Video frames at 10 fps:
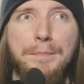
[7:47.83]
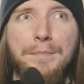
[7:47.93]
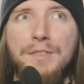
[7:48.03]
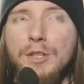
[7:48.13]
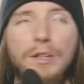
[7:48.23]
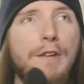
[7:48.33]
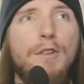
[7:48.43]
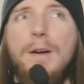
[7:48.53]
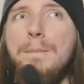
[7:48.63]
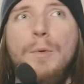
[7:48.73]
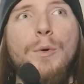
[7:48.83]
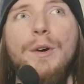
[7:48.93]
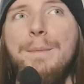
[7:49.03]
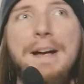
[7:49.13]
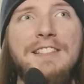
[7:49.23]
You'll level up
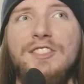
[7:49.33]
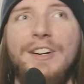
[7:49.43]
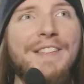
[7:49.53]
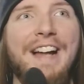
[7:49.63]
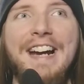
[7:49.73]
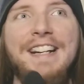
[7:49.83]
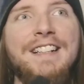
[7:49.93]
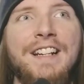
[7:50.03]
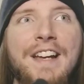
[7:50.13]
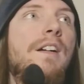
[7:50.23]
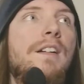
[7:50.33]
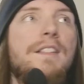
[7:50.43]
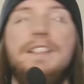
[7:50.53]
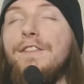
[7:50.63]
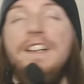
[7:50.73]
more based on like
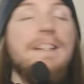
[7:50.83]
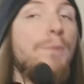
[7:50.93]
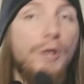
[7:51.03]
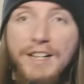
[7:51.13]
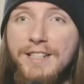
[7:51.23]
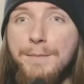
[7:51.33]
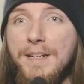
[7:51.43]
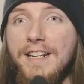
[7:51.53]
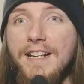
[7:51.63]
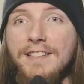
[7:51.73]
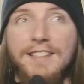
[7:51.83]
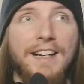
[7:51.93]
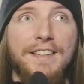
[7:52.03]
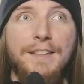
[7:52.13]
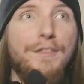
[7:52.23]
defeating more enemies,
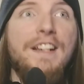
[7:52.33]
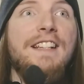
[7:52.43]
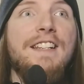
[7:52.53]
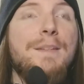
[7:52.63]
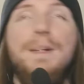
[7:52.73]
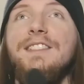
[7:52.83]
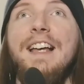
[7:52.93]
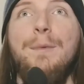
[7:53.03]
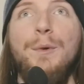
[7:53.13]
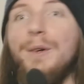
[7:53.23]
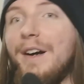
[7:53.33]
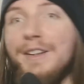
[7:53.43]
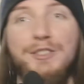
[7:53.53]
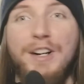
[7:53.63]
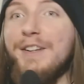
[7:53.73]
defeating enemies that are
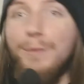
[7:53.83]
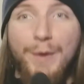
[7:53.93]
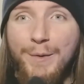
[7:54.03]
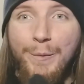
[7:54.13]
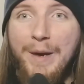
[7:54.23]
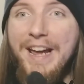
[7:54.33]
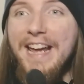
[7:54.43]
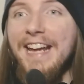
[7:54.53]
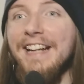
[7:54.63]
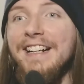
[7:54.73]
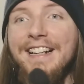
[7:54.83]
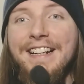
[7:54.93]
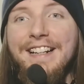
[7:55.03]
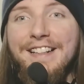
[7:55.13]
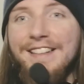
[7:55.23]
trying to run away.
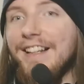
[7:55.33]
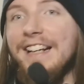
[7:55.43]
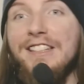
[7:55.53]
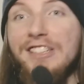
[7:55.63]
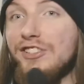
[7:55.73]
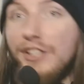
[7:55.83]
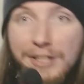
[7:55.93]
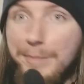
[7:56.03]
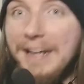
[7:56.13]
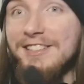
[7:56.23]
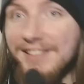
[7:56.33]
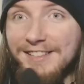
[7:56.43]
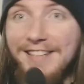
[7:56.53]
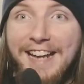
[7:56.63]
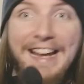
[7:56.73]
Like, just do your best to
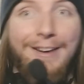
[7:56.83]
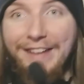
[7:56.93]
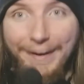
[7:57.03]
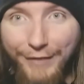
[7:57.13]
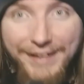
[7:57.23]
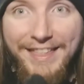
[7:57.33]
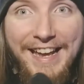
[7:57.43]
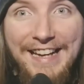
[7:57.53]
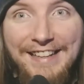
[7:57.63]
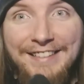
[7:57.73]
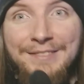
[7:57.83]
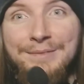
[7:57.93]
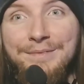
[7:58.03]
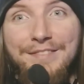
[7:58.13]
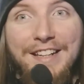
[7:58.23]
take out everything
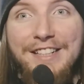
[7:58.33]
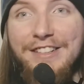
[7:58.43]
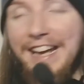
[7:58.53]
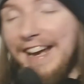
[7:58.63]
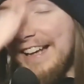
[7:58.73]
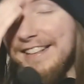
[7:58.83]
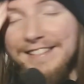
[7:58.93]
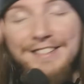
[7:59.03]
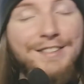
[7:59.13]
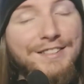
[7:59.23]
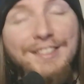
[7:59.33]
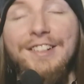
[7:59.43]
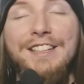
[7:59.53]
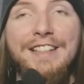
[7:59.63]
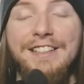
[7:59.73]
you can so
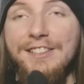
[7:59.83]
you can just